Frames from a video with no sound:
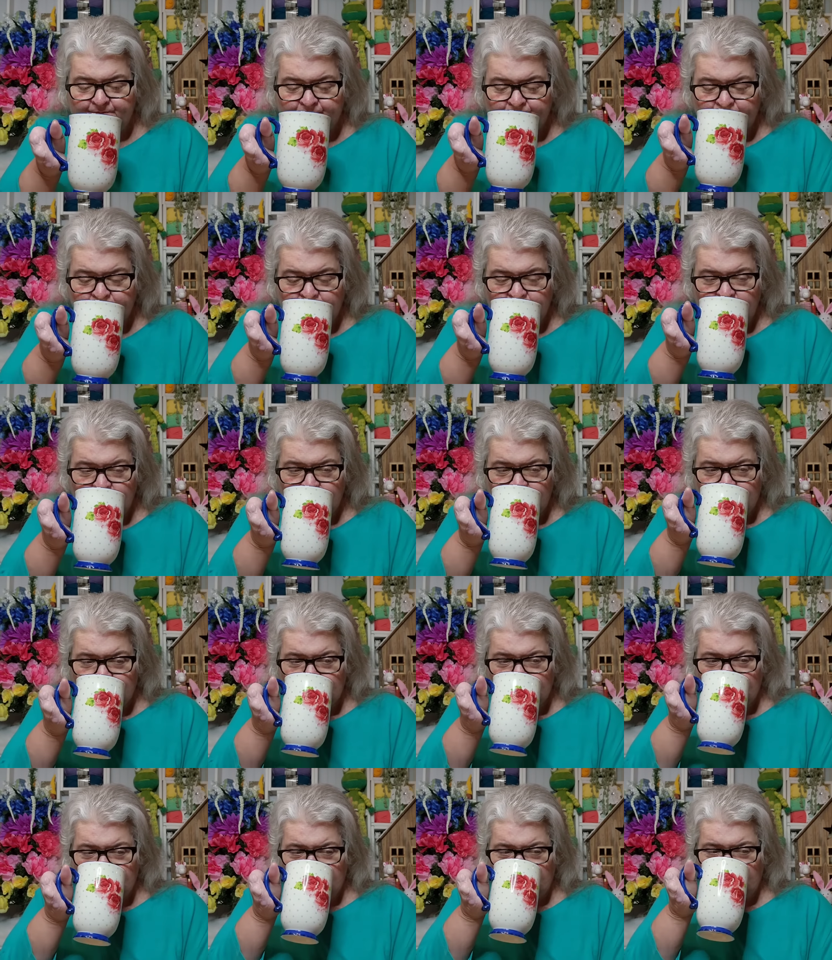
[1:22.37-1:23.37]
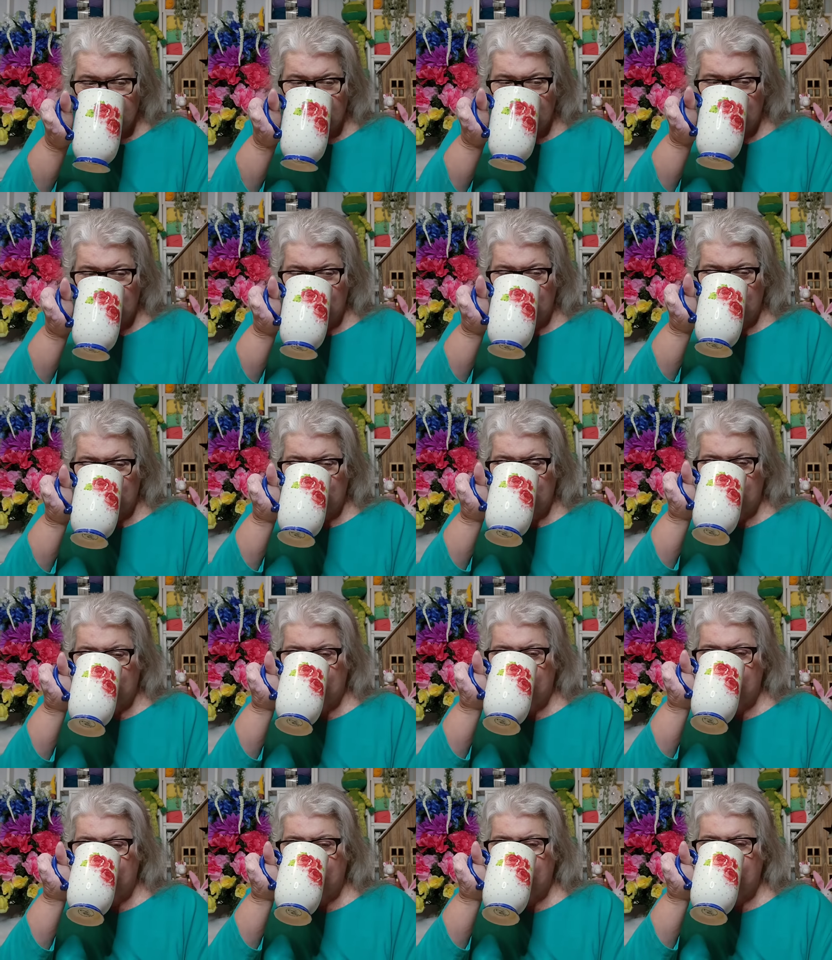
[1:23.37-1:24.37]

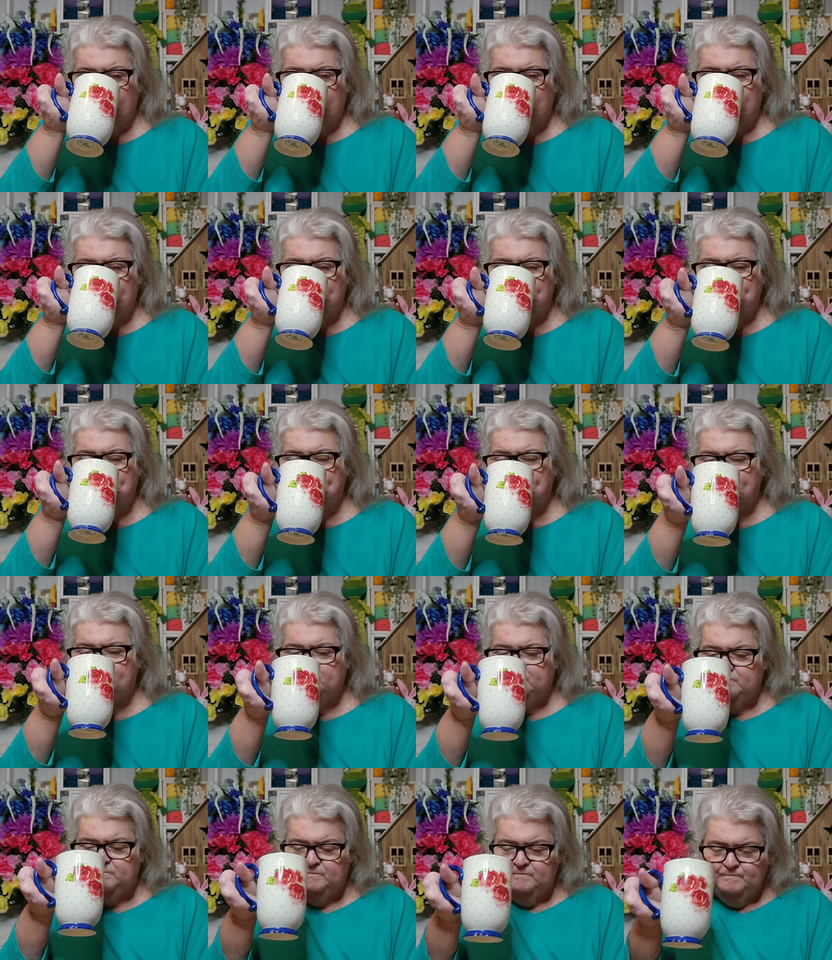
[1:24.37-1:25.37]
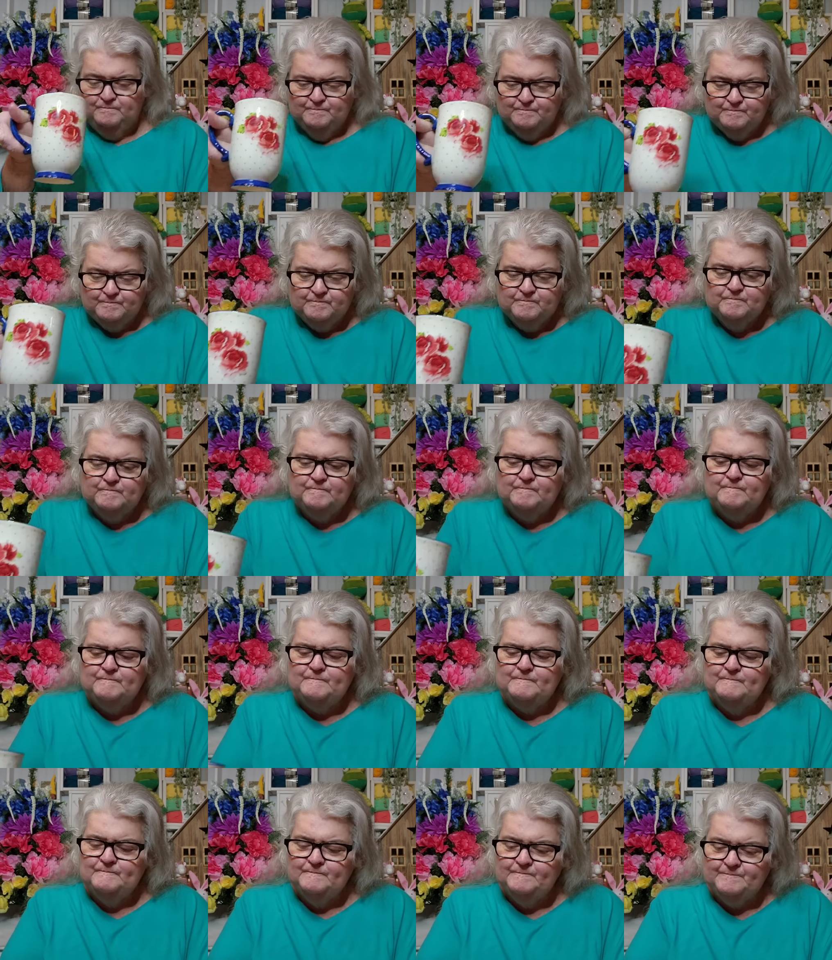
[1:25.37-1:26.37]

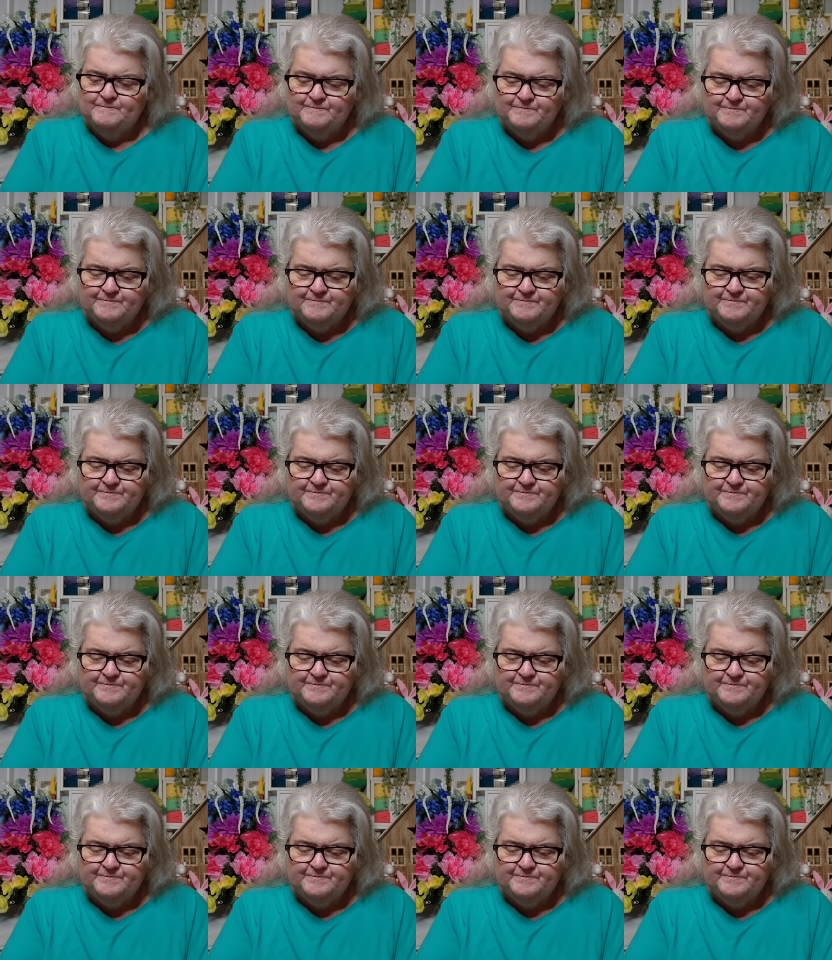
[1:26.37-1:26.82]
Nothing is said.